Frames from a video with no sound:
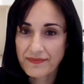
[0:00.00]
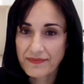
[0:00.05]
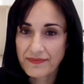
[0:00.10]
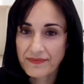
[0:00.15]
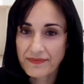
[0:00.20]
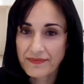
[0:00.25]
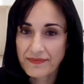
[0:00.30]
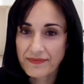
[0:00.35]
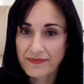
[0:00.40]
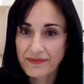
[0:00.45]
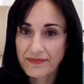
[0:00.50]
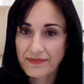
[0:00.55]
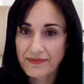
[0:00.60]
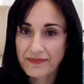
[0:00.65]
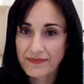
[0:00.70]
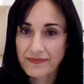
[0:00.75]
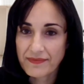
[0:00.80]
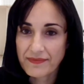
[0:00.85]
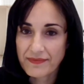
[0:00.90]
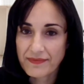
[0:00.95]

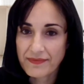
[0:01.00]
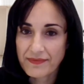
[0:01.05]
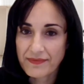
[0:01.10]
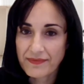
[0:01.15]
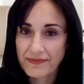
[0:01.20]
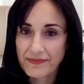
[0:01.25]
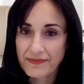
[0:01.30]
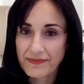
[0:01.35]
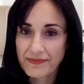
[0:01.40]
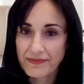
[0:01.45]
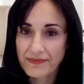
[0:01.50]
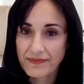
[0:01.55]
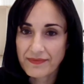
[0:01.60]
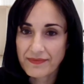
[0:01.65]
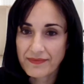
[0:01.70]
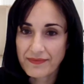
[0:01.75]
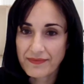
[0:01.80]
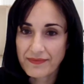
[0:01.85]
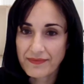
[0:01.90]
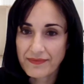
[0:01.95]

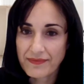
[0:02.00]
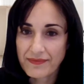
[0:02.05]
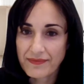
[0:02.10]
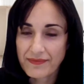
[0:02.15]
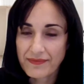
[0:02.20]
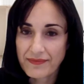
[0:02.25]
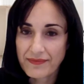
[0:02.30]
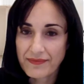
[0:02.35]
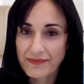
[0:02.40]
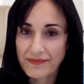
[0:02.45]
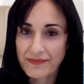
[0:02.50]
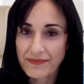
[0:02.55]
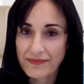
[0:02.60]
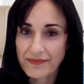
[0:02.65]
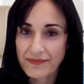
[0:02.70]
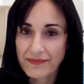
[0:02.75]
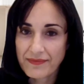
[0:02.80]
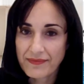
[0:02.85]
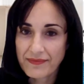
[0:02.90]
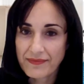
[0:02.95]

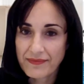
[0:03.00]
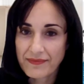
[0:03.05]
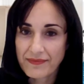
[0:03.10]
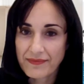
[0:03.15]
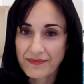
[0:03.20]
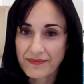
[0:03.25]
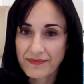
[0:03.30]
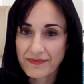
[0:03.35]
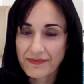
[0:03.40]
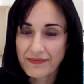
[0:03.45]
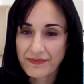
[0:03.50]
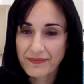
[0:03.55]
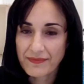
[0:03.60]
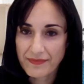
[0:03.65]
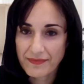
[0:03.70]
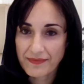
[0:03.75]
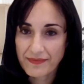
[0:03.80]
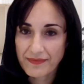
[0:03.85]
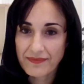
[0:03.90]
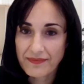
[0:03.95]

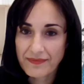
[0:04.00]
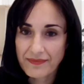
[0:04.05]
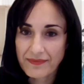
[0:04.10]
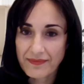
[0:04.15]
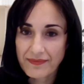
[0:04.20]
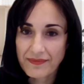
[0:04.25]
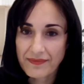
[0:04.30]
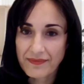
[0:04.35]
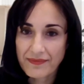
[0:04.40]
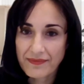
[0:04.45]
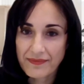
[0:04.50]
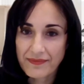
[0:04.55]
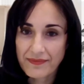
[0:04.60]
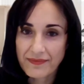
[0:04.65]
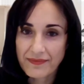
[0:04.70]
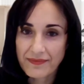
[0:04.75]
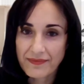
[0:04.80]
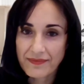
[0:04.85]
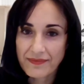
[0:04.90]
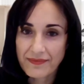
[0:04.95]

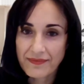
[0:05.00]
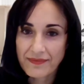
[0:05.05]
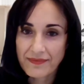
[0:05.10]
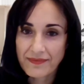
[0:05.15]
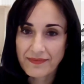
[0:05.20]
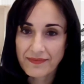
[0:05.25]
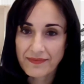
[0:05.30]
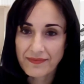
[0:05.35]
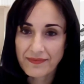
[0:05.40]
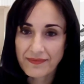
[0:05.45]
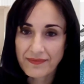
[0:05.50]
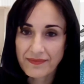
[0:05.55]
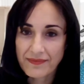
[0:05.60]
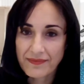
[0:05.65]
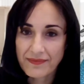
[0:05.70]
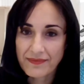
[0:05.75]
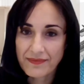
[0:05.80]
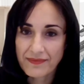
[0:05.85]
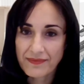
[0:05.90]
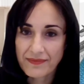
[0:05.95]

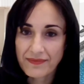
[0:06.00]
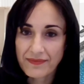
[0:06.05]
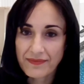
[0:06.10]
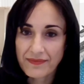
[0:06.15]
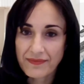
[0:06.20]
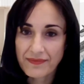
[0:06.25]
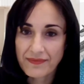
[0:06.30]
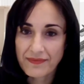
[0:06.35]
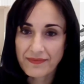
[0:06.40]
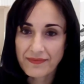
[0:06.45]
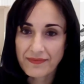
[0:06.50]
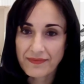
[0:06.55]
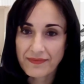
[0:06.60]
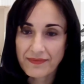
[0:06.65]
No words are spoken by the person on screen.